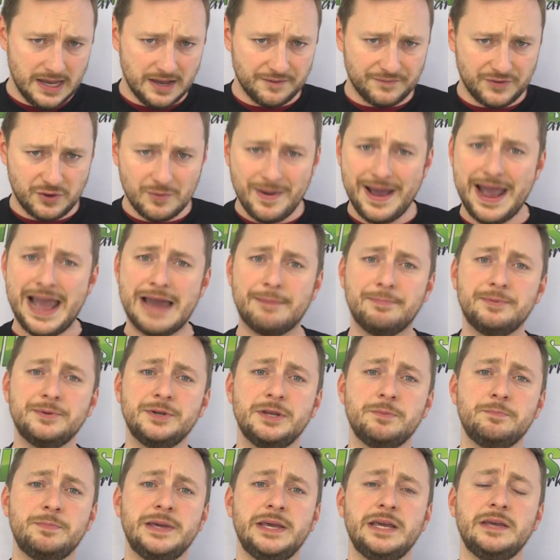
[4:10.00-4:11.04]
if you happen
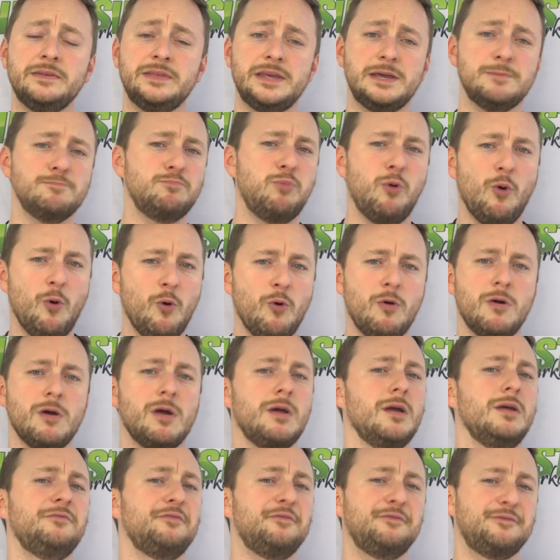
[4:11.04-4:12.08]
to be the
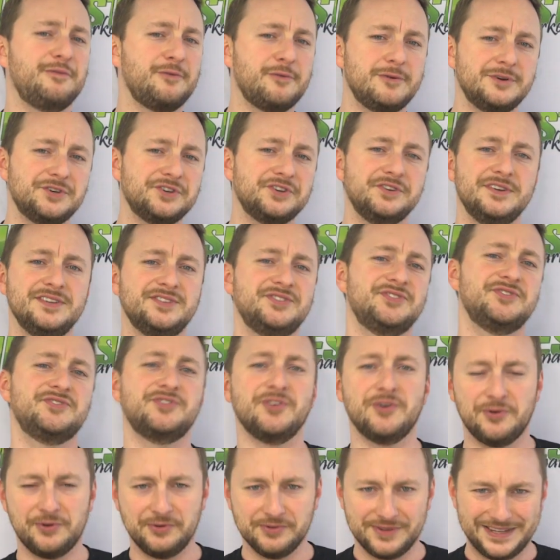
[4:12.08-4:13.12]
poor, unfortunate
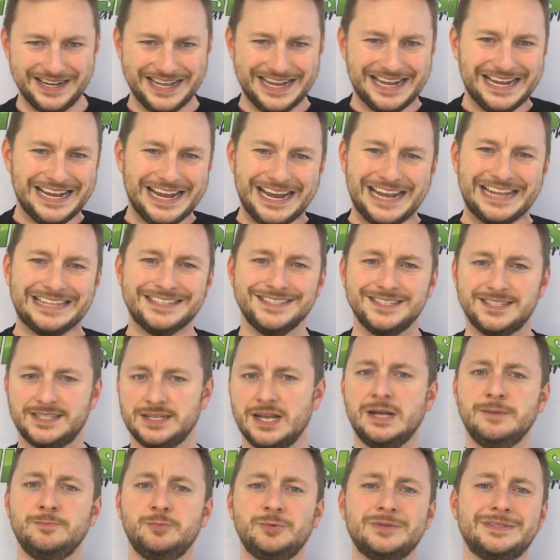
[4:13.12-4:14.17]
soul that ends
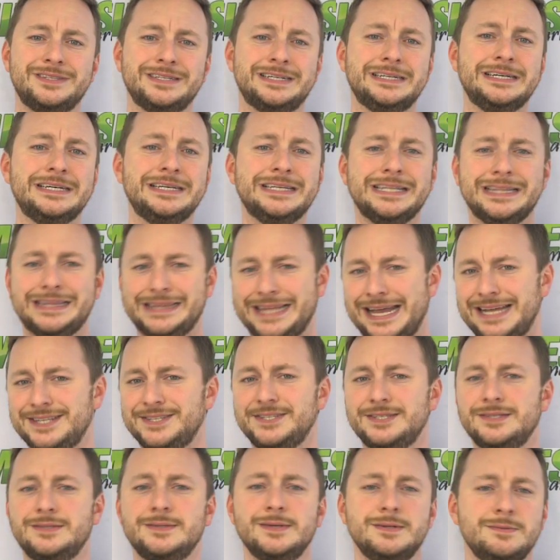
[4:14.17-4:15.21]
up with a
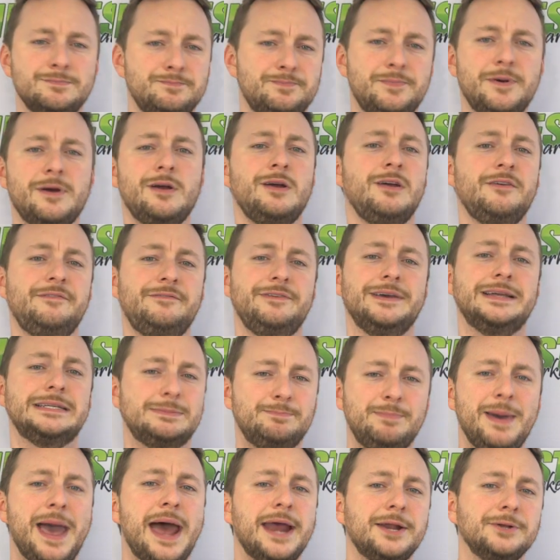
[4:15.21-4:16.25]
less than
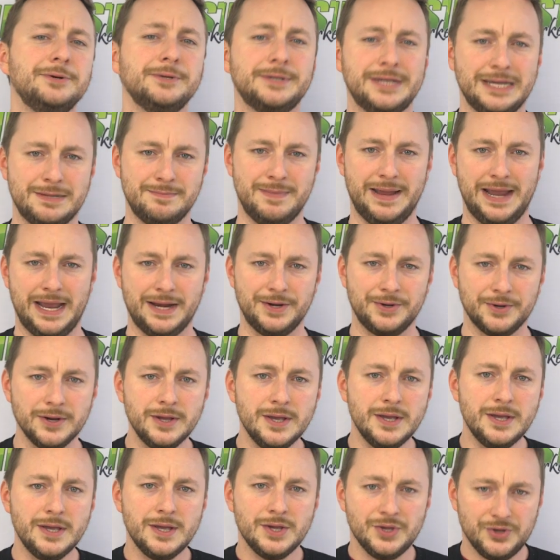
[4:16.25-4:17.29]
perfect Pedal Commander,
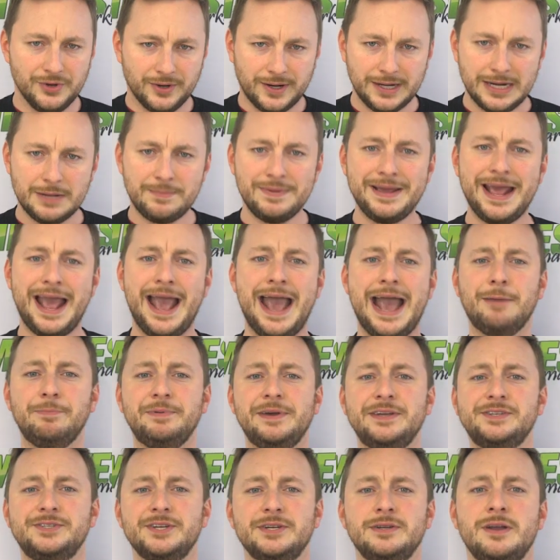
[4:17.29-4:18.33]
you're going to be
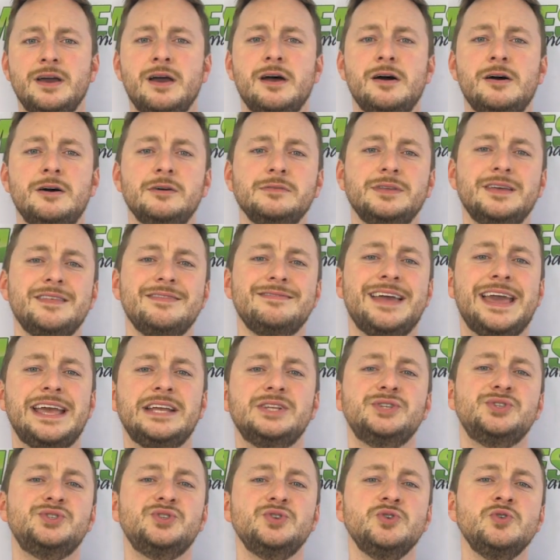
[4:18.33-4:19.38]
happy to know that
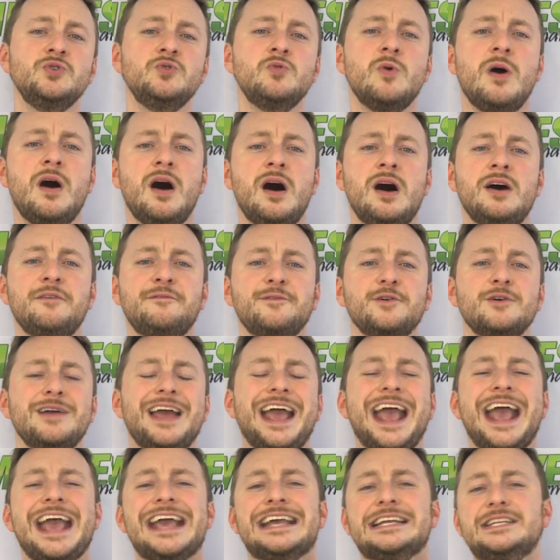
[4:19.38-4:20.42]
they do
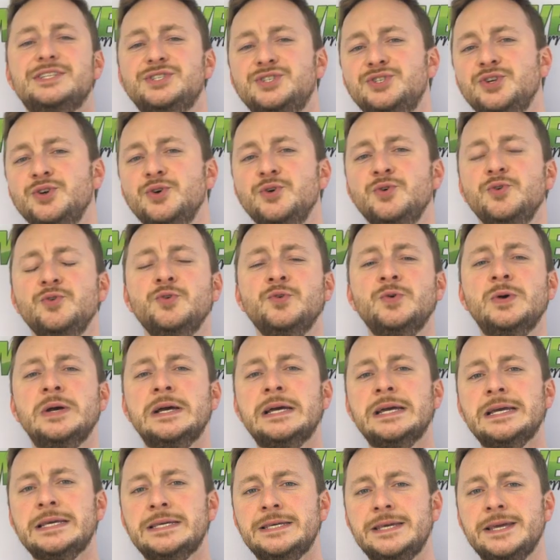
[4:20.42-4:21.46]
offer a
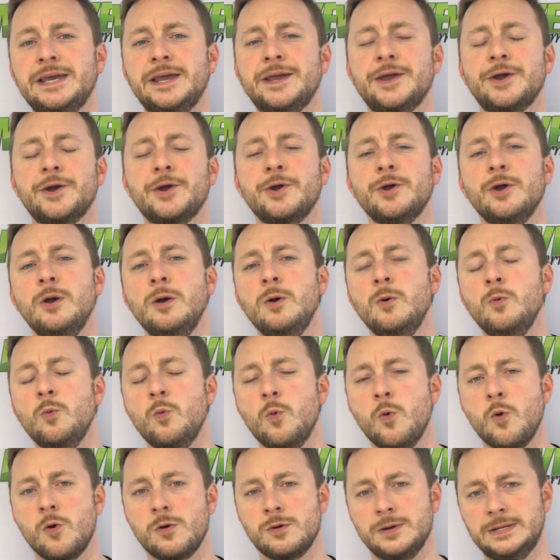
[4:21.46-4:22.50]
2-year
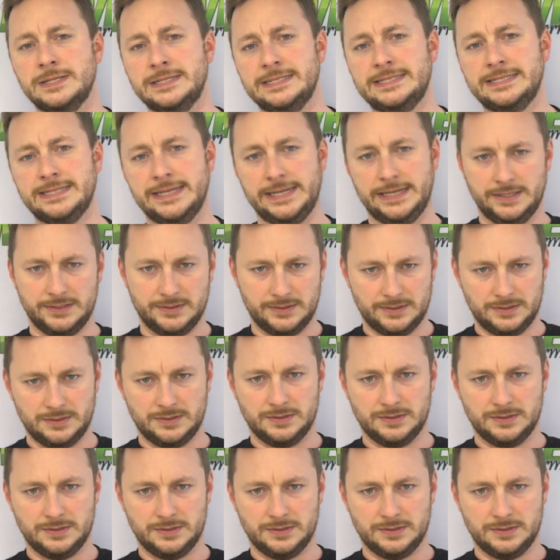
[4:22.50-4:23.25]
warranty.